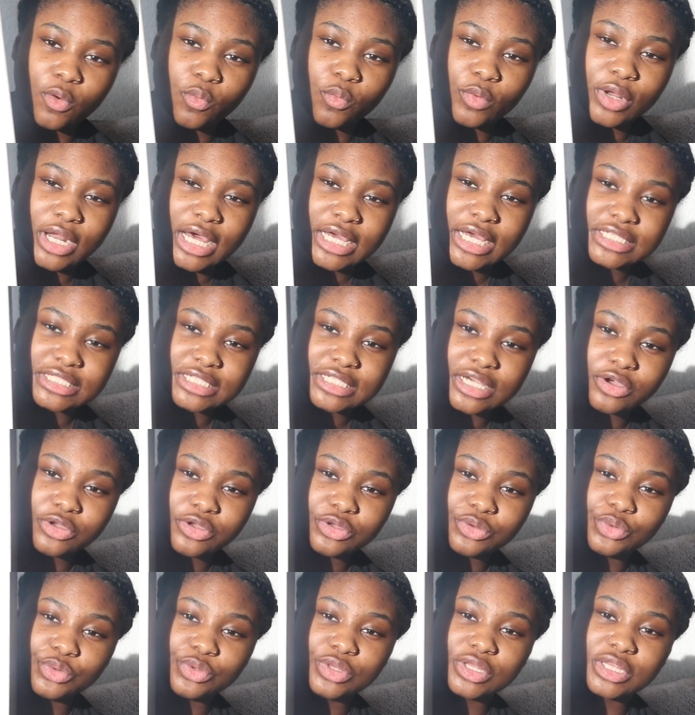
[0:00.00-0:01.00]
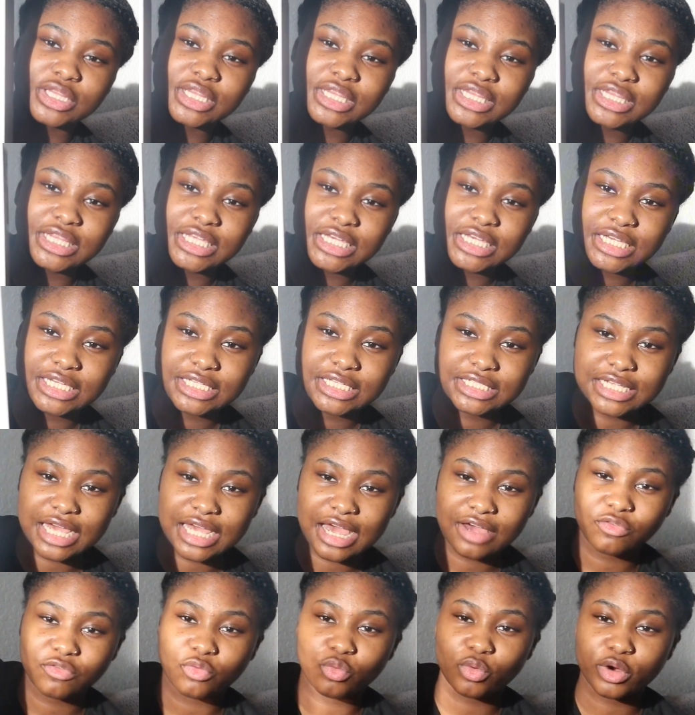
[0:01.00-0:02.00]
When I tell you these
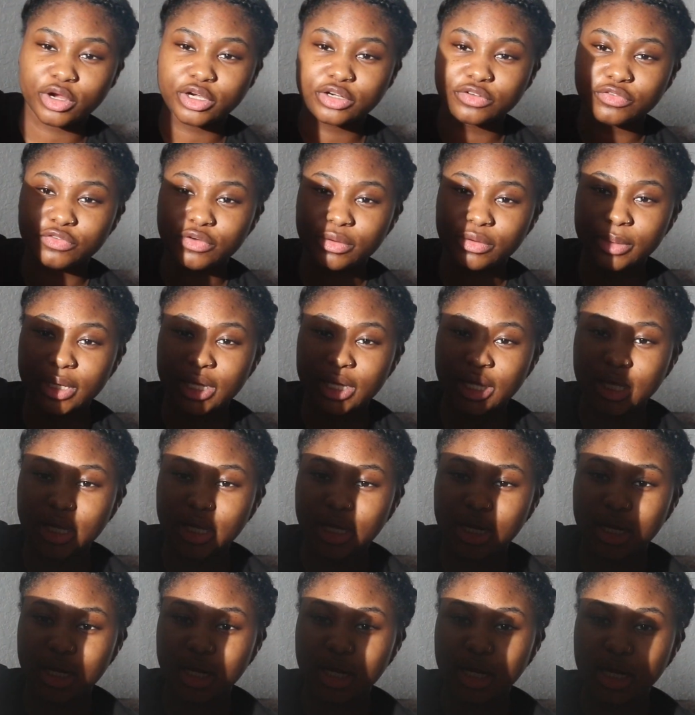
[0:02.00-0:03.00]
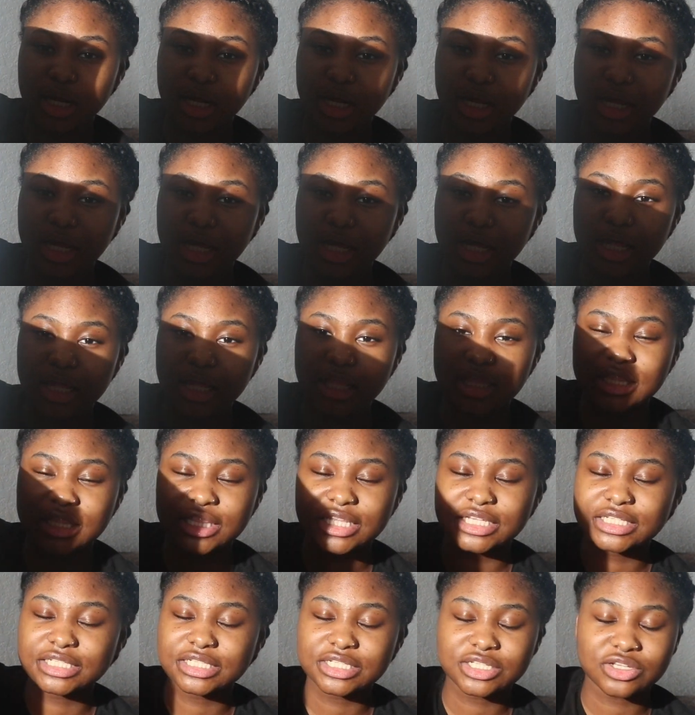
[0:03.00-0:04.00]
have worked for me,
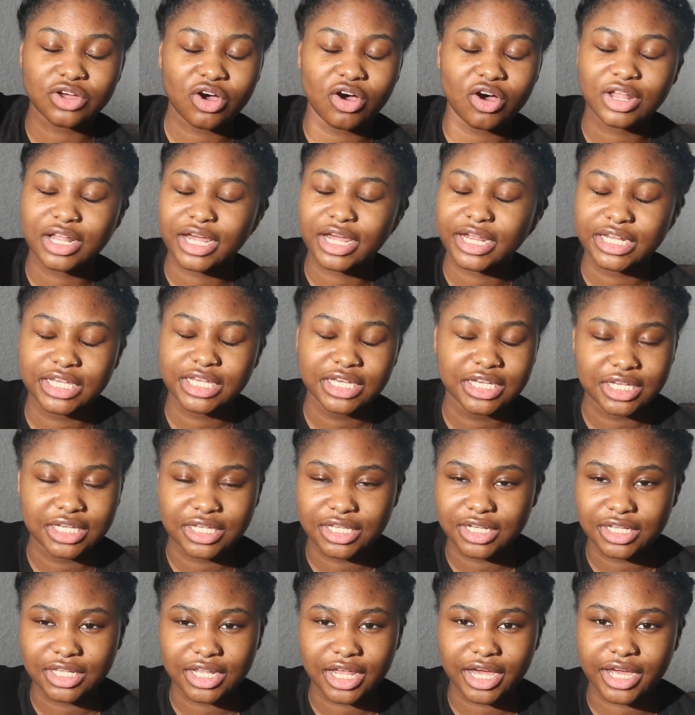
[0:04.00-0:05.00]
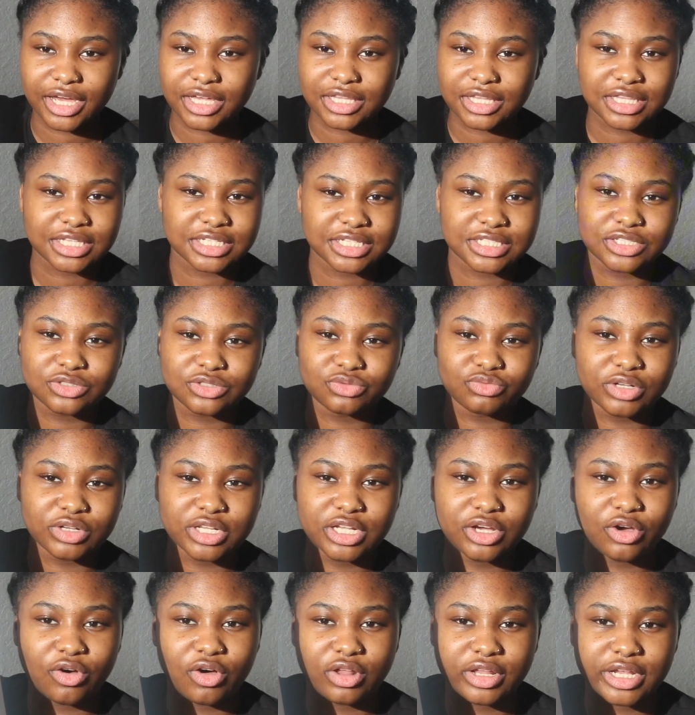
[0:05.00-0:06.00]
this is all I need. Like this is
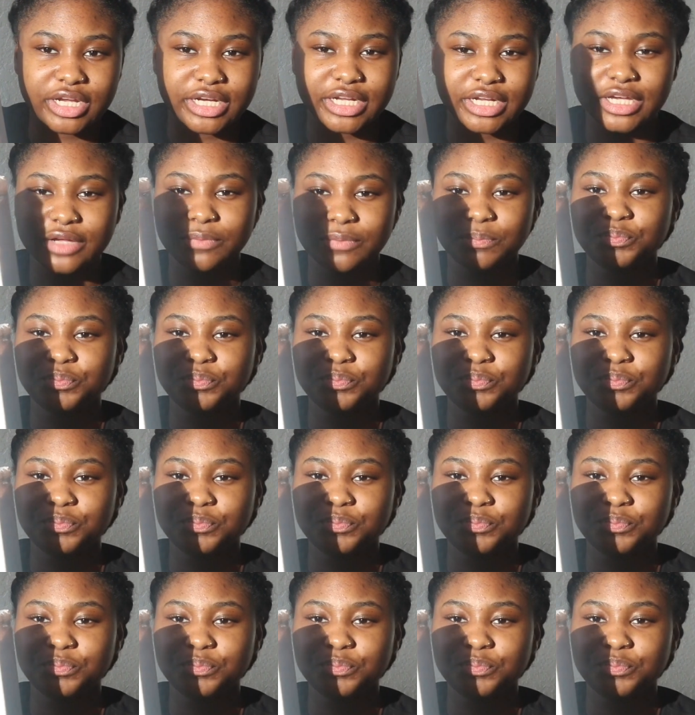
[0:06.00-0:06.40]
really all I need.